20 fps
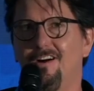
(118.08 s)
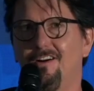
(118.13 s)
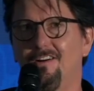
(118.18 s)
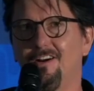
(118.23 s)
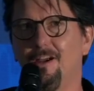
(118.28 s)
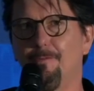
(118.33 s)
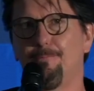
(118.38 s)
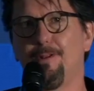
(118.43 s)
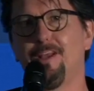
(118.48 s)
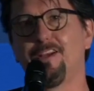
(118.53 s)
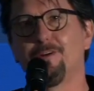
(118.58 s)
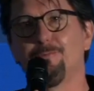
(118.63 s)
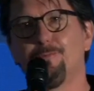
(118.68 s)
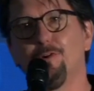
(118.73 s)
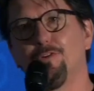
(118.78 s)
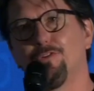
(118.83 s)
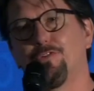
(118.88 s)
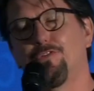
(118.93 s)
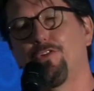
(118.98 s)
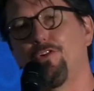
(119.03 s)

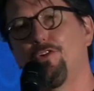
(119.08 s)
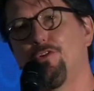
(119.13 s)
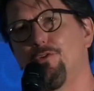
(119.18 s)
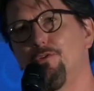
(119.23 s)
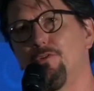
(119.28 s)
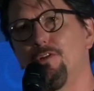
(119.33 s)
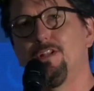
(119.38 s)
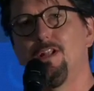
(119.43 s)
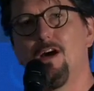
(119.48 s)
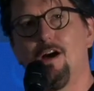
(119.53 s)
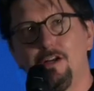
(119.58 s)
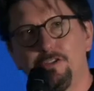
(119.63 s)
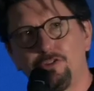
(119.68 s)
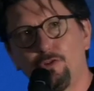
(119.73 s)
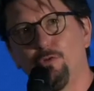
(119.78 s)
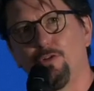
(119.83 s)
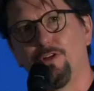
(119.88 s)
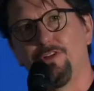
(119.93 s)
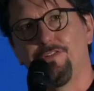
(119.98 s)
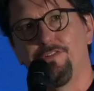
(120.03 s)
applicable to large
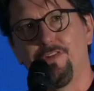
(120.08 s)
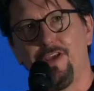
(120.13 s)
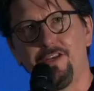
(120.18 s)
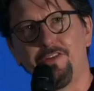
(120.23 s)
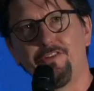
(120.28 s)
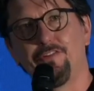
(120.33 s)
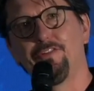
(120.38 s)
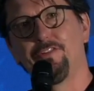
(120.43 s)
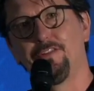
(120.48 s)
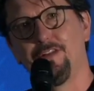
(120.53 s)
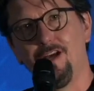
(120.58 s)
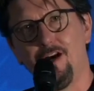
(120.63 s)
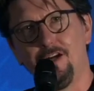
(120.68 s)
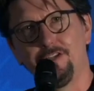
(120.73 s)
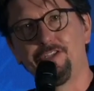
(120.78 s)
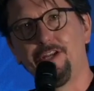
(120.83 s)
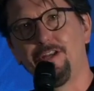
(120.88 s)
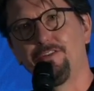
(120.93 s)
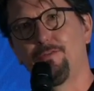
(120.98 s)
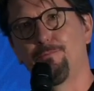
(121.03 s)
organizations,
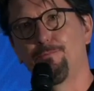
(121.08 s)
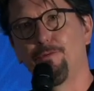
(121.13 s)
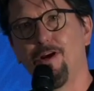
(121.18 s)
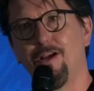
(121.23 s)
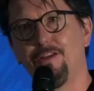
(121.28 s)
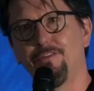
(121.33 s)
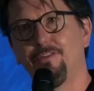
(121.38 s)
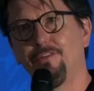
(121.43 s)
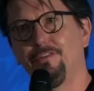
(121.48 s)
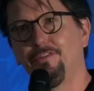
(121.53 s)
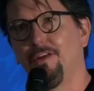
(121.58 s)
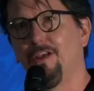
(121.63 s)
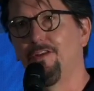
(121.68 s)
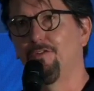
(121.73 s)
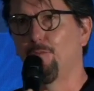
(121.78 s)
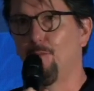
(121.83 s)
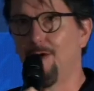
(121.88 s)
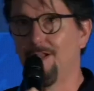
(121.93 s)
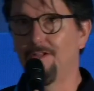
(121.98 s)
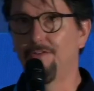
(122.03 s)
large enterprises,
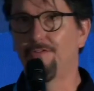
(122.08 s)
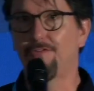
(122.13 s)
as well as